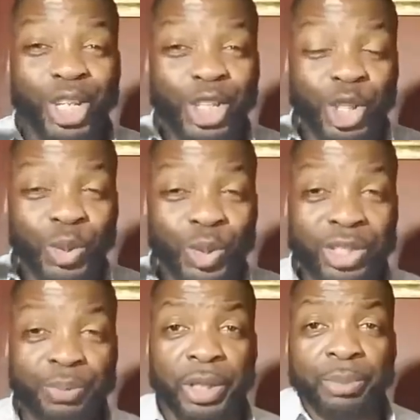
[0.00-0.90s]

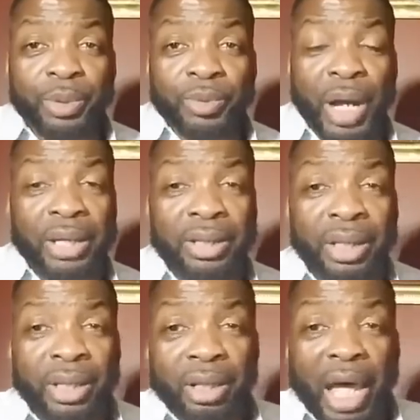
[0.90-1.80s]
Jewish people, right,
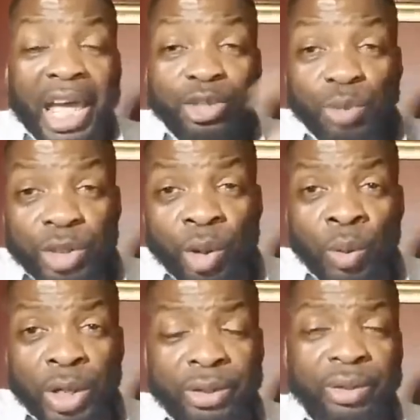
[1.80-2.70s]
as we
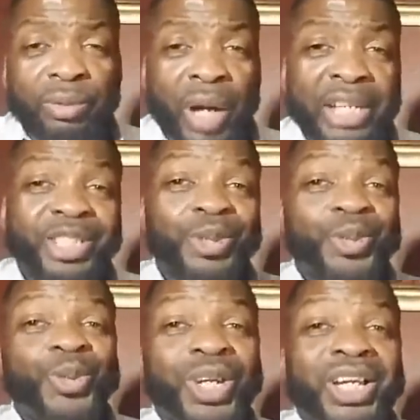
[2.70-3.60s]
know it, right,
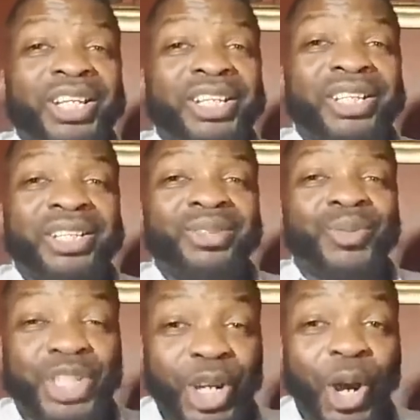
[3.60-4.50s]
to
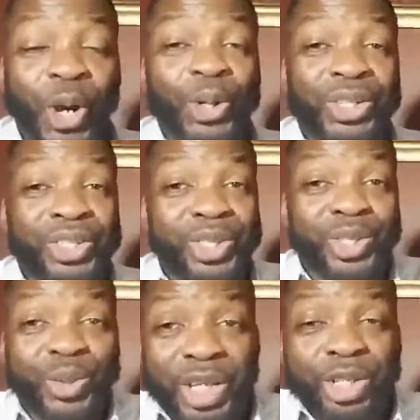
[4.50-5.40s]
return
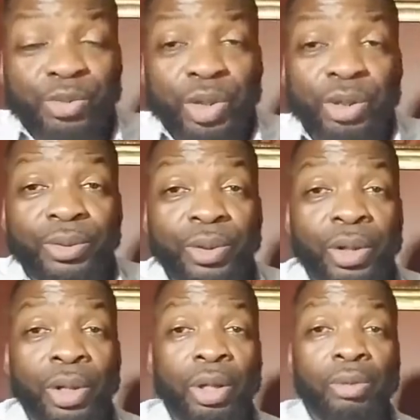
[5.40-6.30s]
to Israel.
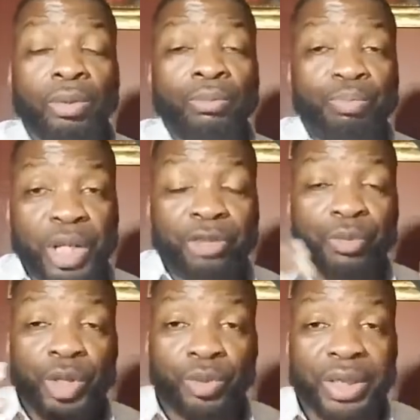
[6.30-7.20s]
But if
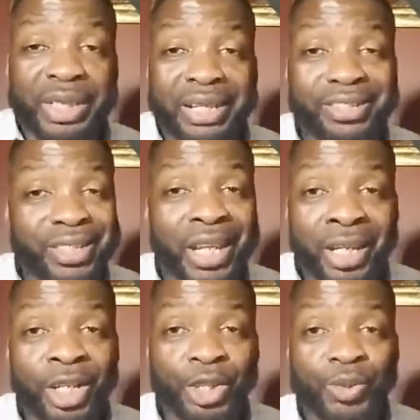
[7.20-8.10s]
we really understand
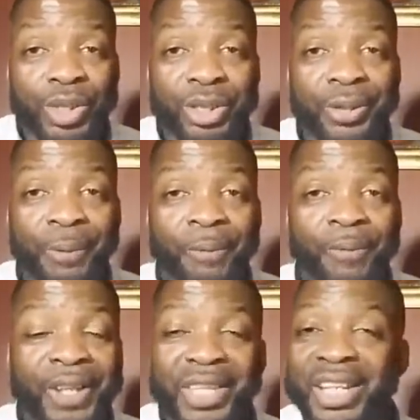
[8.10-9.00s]
history,
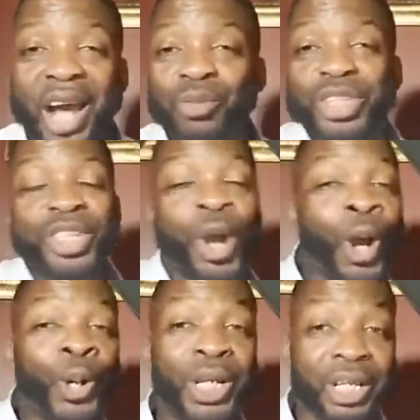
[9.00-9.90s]
right, they're not
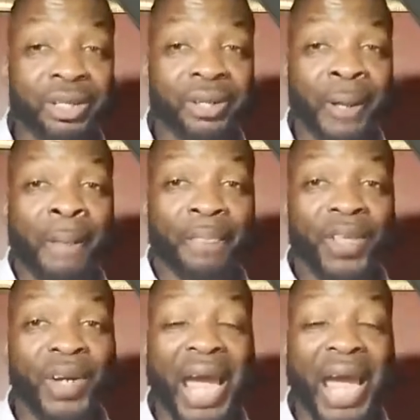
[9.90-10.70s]
returning. They're